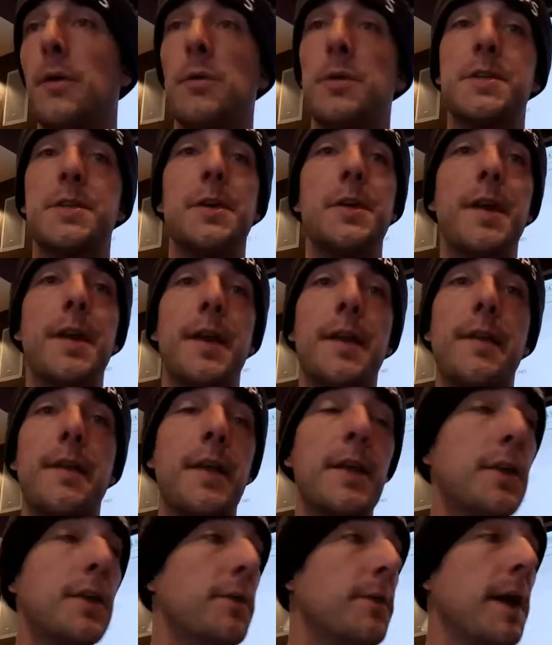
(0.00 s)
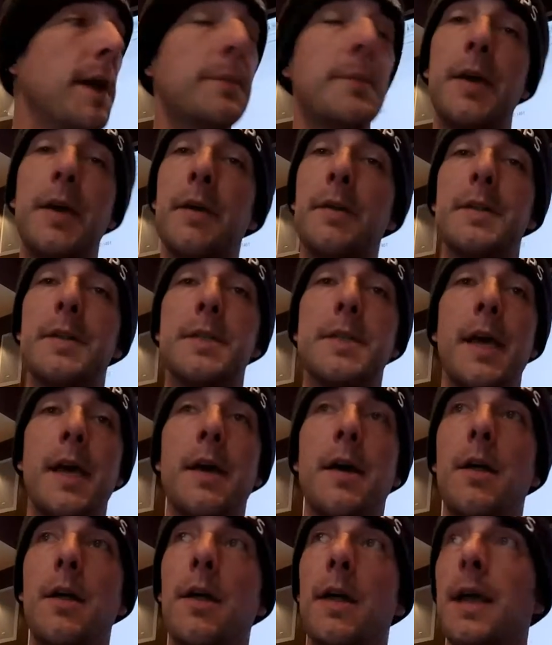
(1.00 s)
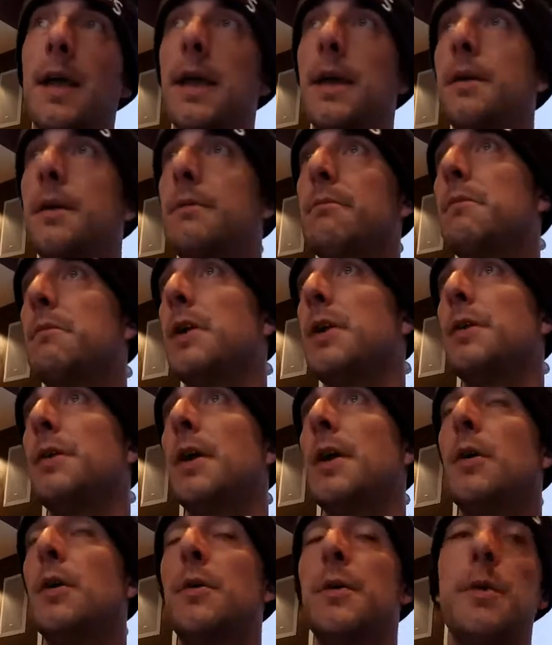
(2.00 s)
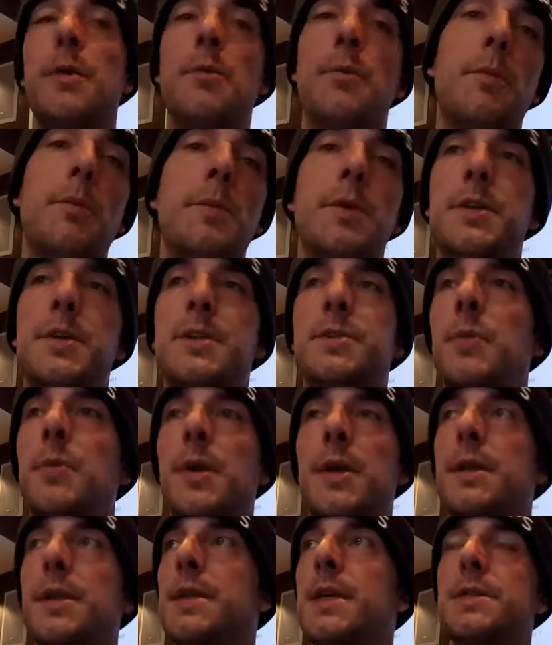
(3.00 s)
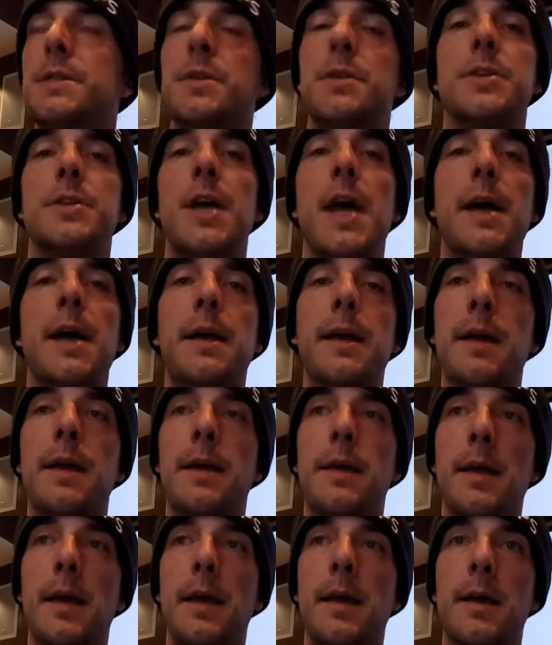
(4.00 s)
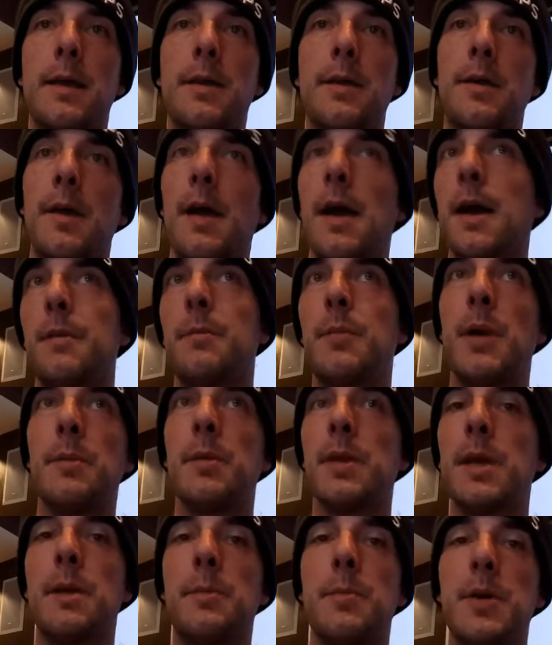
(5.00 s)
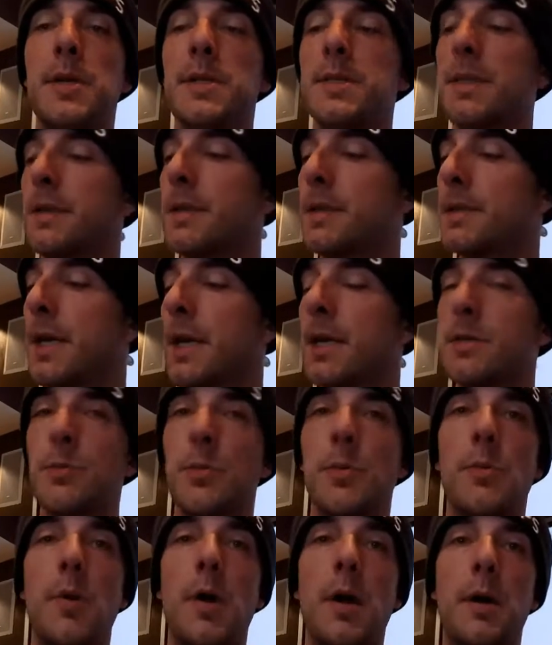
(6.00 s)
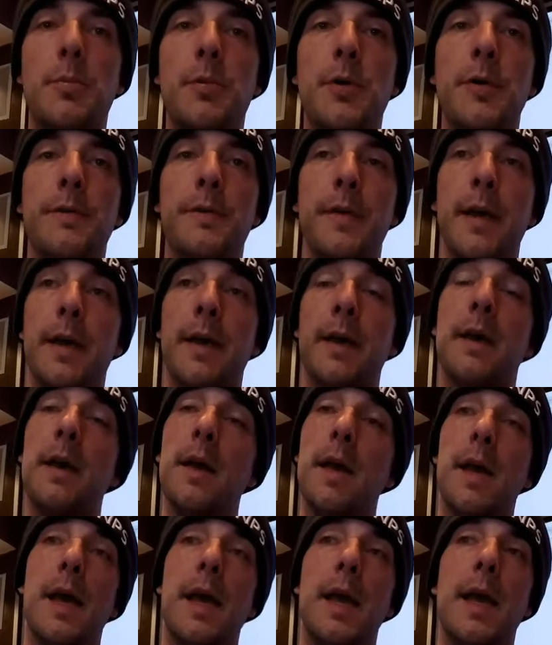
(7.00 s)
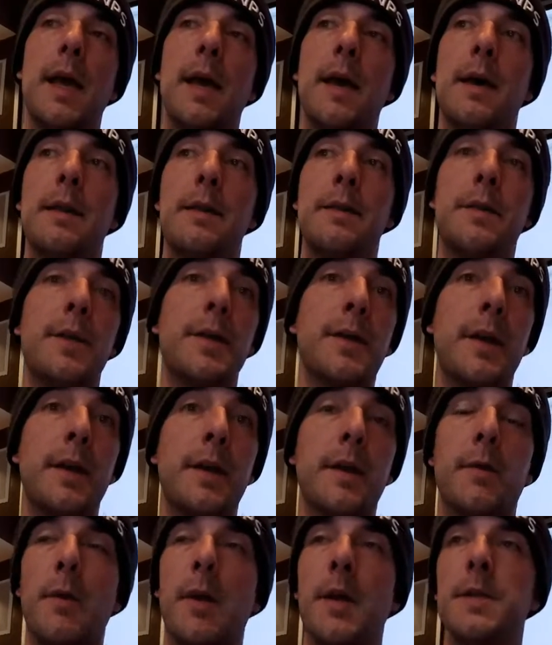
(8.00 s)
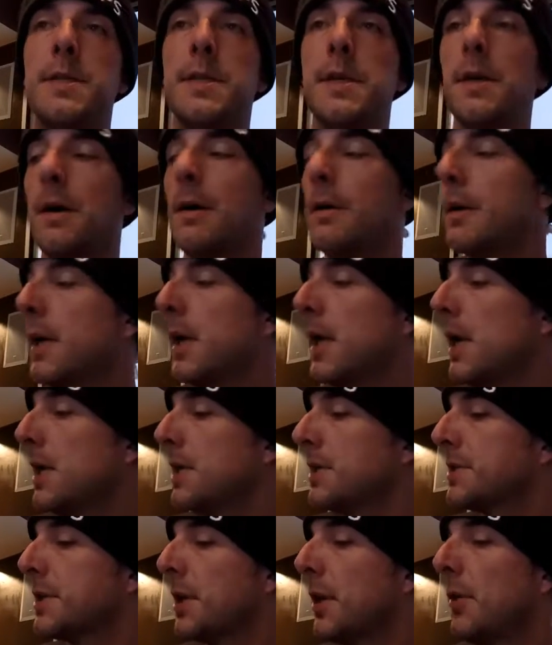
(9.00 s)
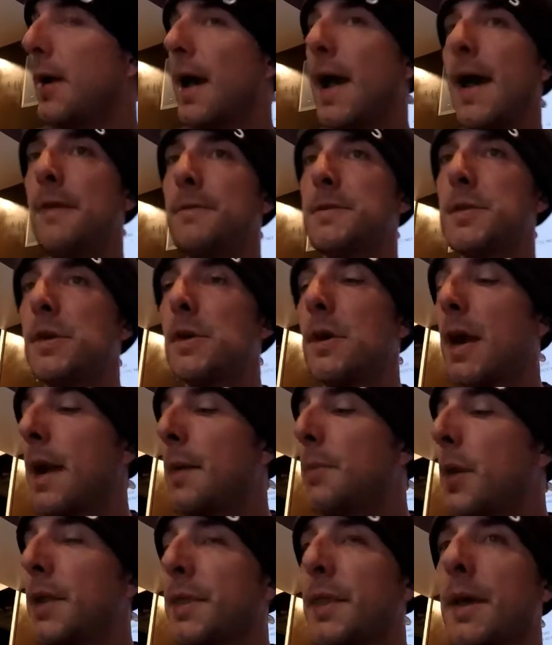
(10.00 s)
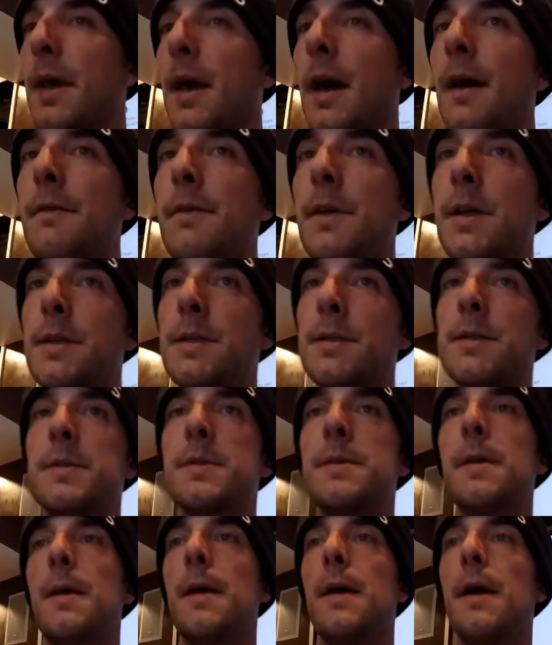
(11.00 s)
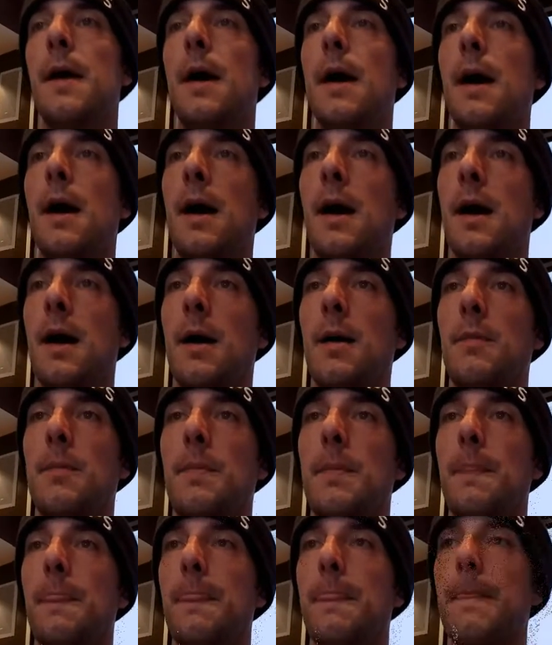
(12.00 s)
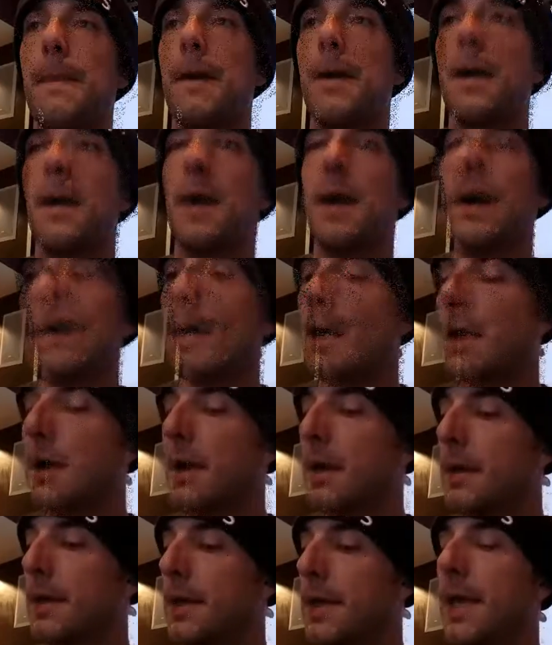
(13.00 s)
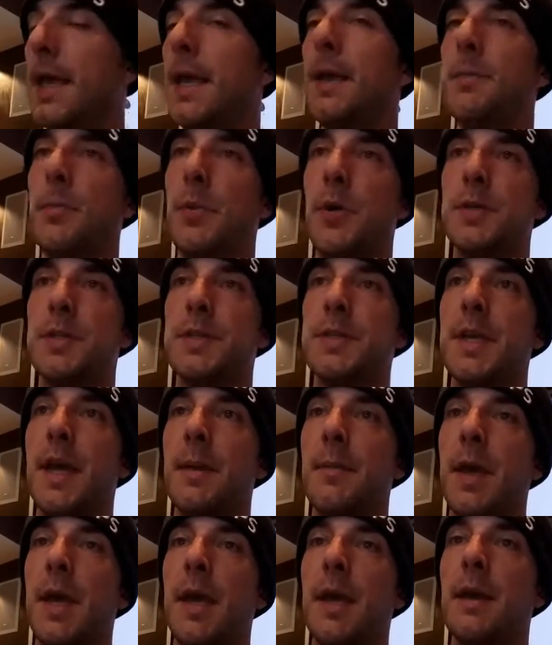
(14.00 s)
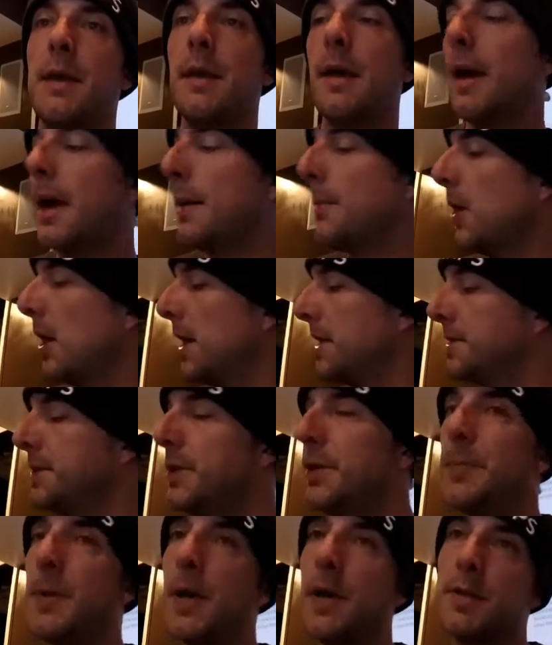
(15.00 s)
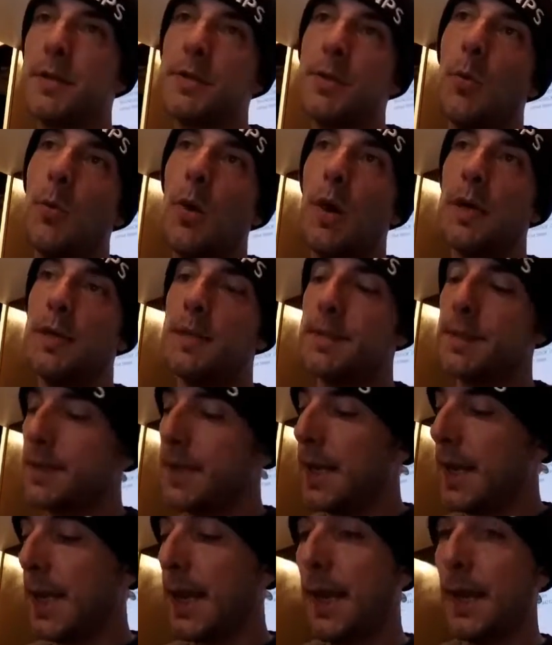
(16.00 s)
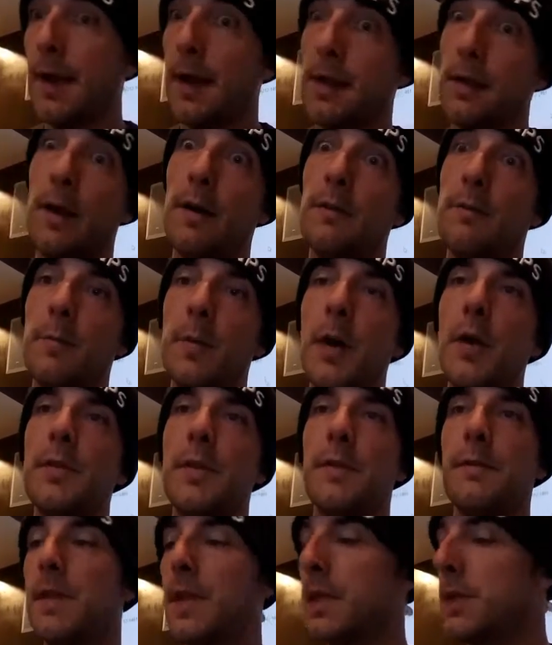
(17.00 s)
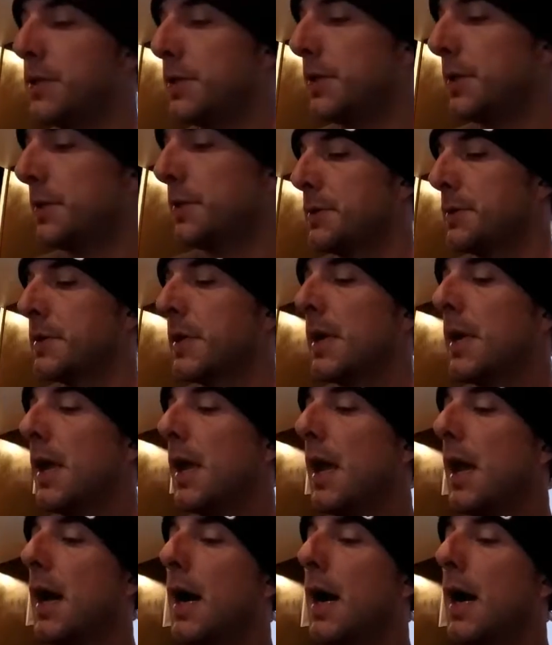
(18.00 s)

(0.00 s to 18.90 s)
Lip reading: then they return it, and then you happen to go to the sale and you just want a decent jacket and you're not probably going to put it to the test with waterproofing, and you're getting a great deal. So after I bought the Covens, the next Keen purchase I made, I bought two pairs at once, and I love both of shoes.